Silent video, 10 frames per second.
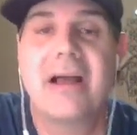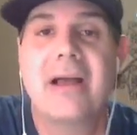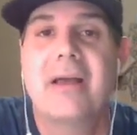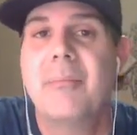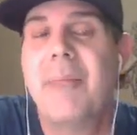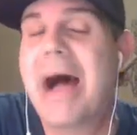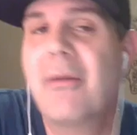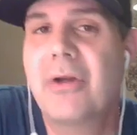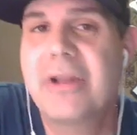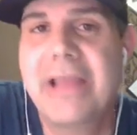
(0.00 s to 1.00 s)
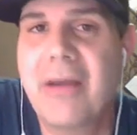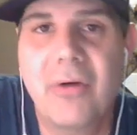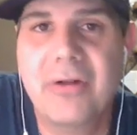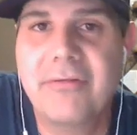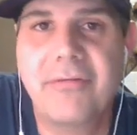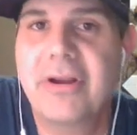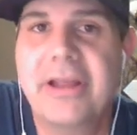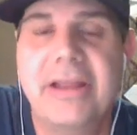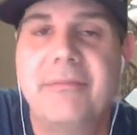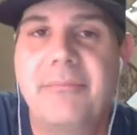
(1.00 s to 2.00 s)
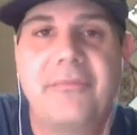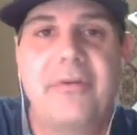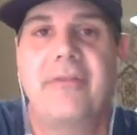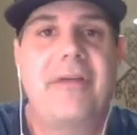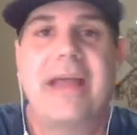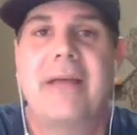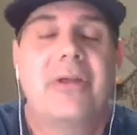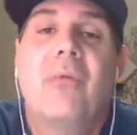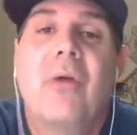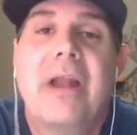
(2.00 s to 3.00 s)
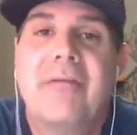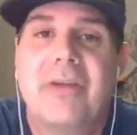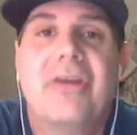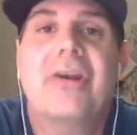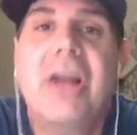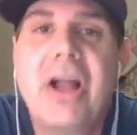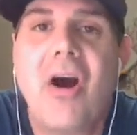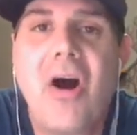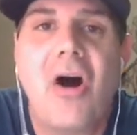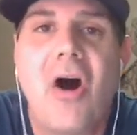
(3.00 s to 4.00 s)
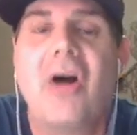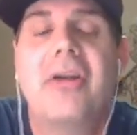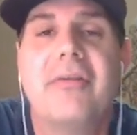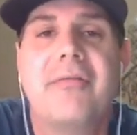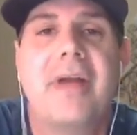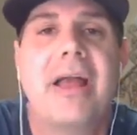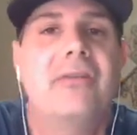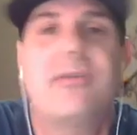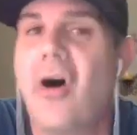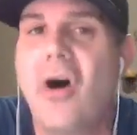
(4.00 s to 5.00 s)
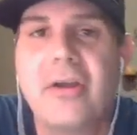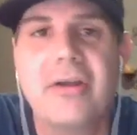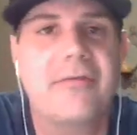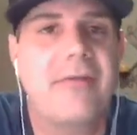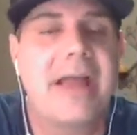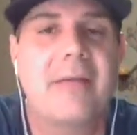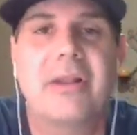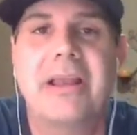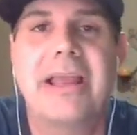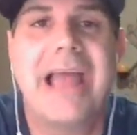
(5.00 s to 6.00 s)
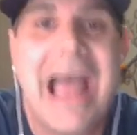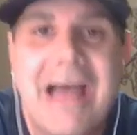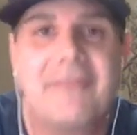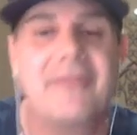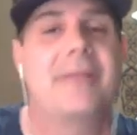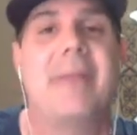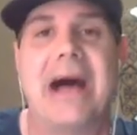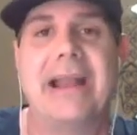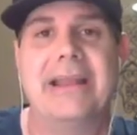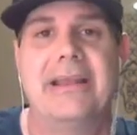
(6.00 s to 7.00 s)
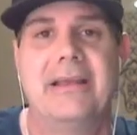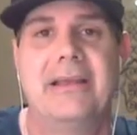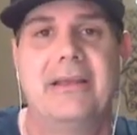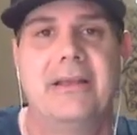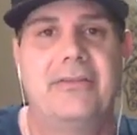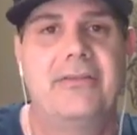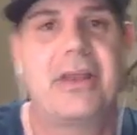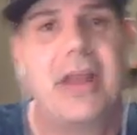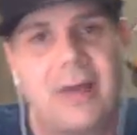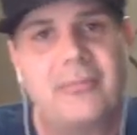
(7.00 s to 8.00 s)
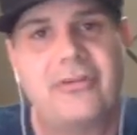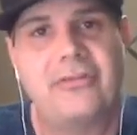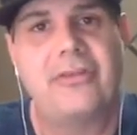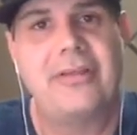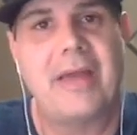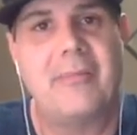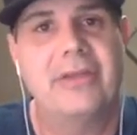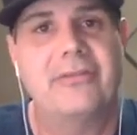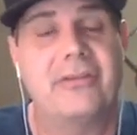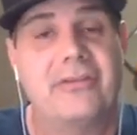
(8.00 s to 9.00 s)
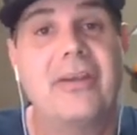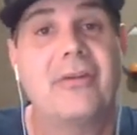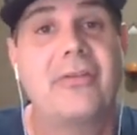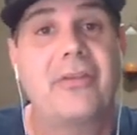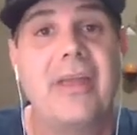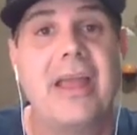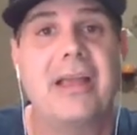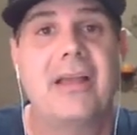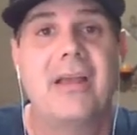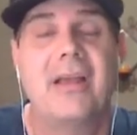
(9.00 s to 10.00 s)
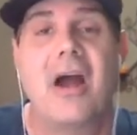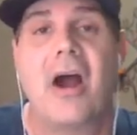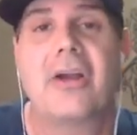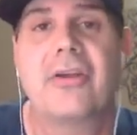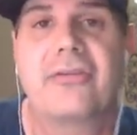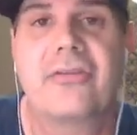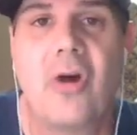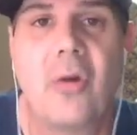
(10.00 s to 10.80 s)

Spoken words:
get a buy one, get one free for the family, whatever. You're going to call all your friends, all your family, everybody to come to see that business. Here's the thing. Are your